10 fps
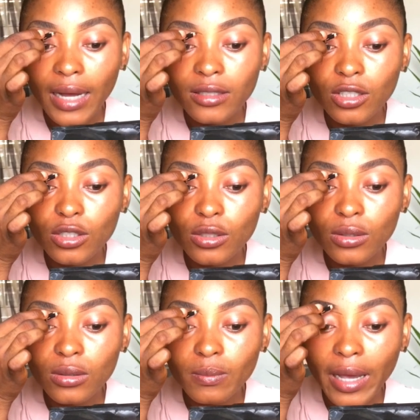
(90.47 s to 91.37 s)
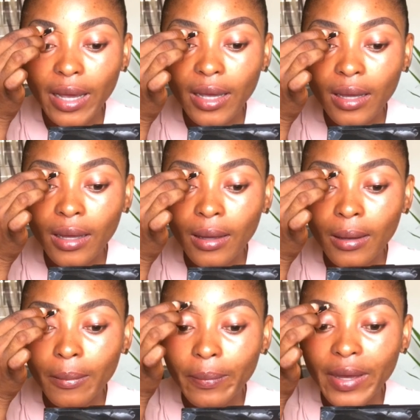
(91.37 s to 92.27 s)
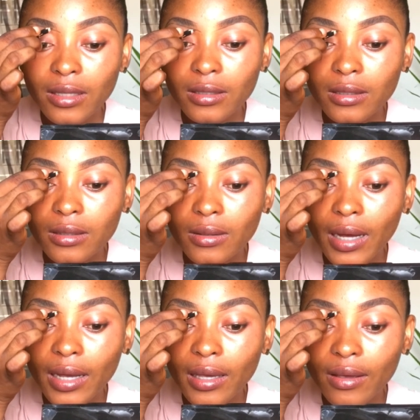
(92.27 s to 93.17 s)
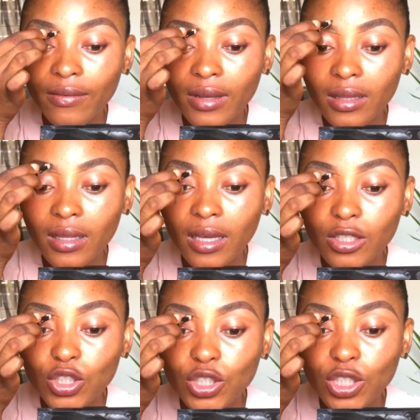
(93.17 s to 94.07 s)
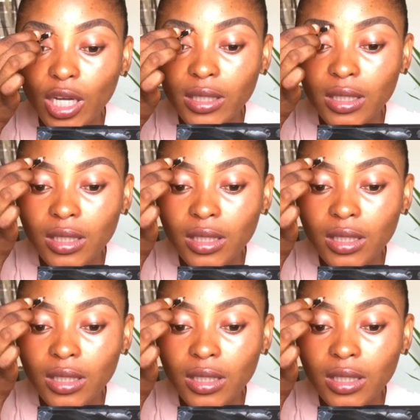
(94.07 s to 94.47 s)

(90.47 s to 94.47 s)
just use my pencil and give it a short